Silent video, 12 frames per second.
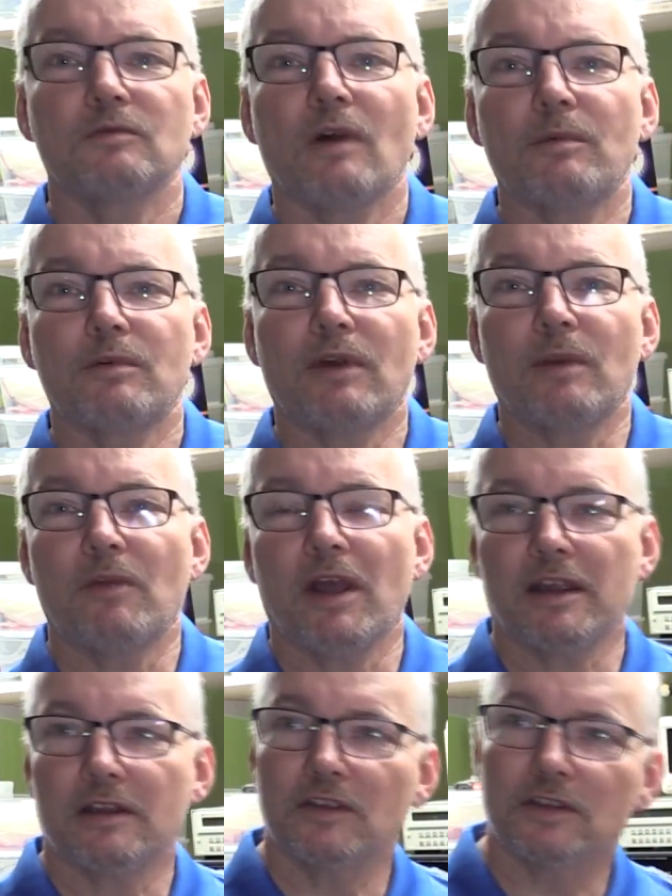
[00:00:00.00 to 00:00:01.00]
I'll be right
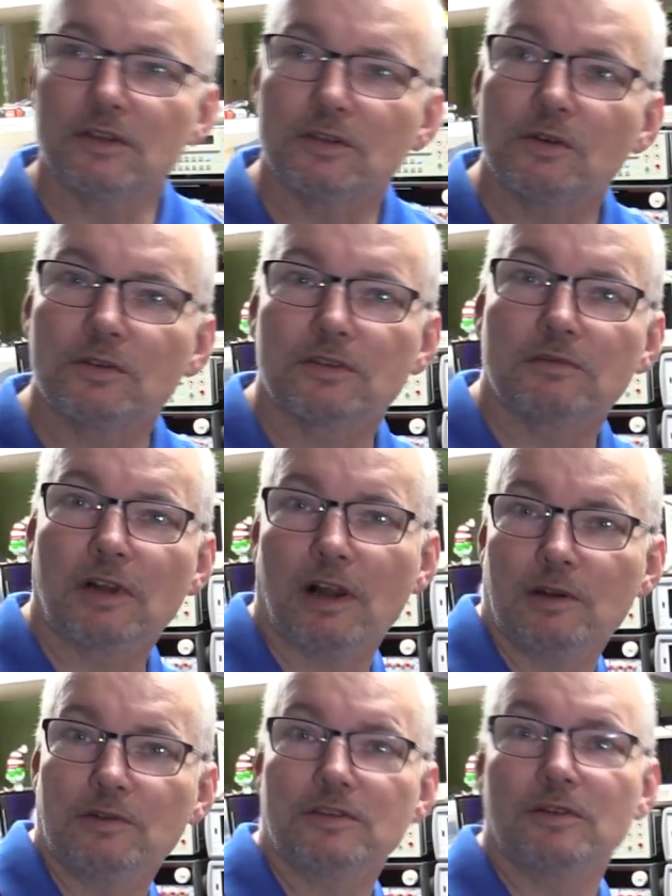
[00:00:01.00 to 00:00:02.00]
back. I think the door's
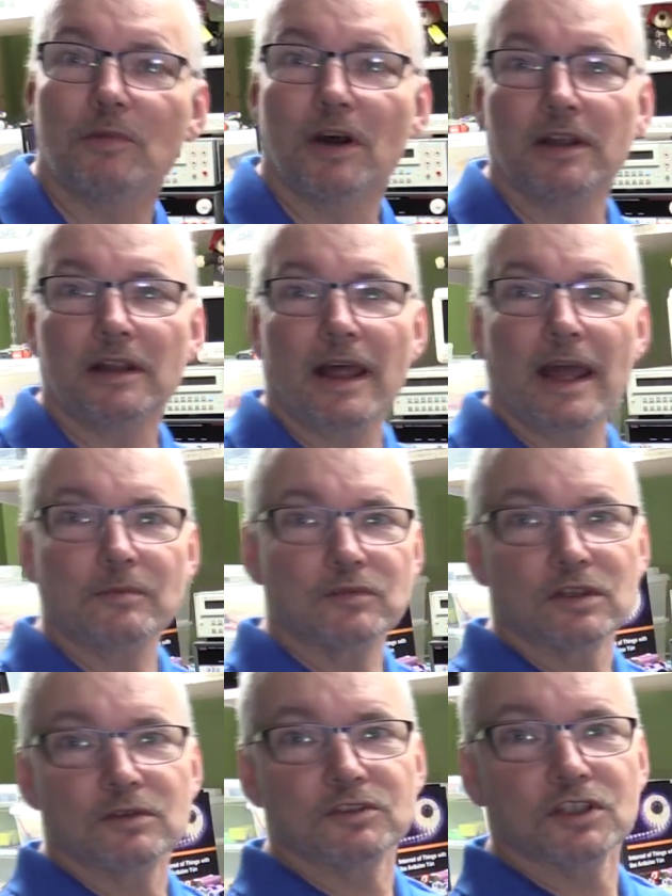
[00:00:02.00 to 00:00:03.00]
closed to my lab,
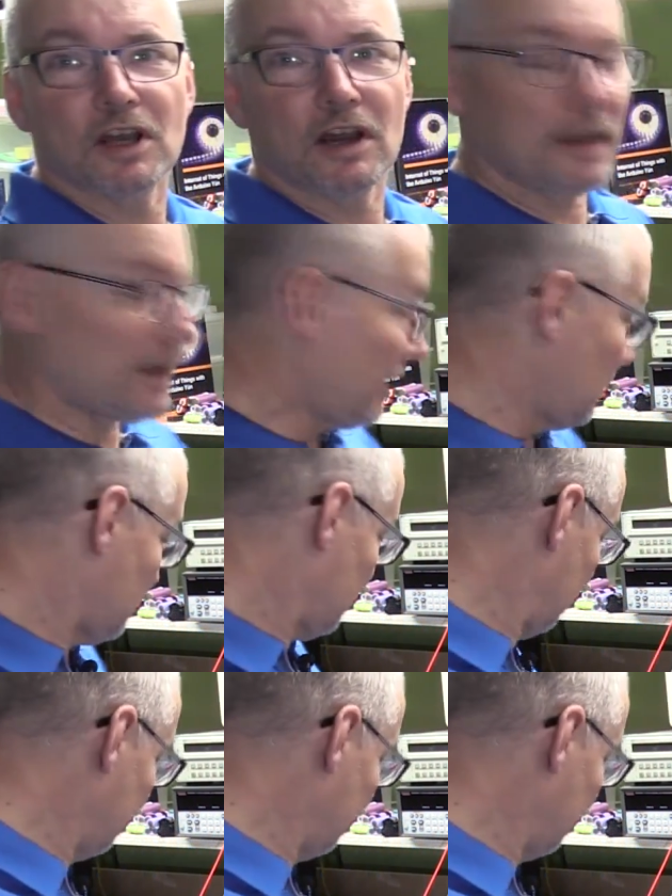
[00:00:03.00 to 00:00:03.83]
so she can't get out.